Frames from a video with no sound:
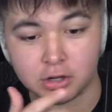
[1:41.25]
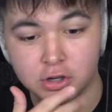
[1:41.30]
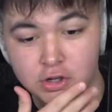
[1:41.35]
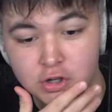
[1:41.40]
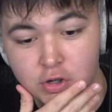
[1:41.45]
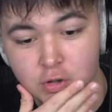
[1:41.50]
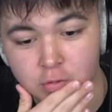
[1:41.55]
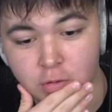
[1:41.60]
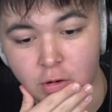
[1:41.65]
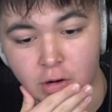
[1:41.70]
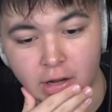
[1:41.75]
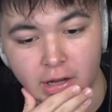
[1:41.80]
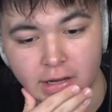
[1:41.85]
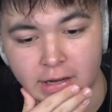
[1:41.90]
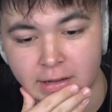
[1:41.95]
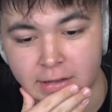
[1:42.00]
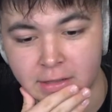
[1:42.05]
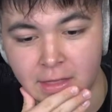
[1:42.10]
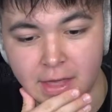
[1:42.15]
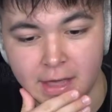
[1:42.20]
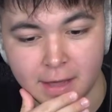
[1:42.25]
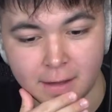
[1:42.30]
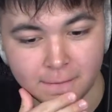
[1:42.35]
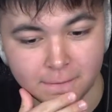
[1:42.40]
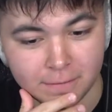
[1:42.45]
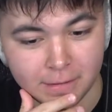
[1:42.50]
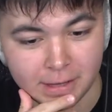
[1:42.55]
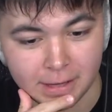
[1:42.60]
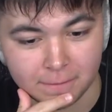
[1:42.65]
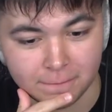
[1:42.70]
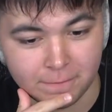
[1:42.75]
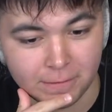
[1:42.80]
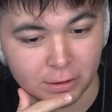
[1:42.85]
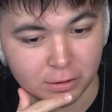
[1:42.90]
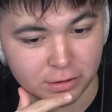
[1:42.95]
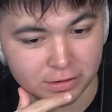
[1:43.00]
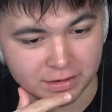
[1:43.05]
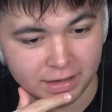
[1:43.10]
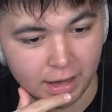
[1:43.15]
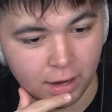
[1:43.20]
shoot, okay, they had they had
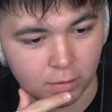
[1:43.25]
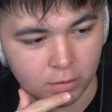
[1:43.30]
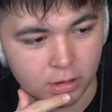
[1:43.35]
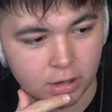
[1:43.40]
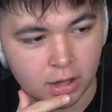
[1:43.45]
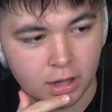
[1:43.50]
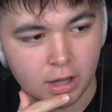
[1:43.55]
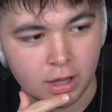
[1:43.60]
figured us out.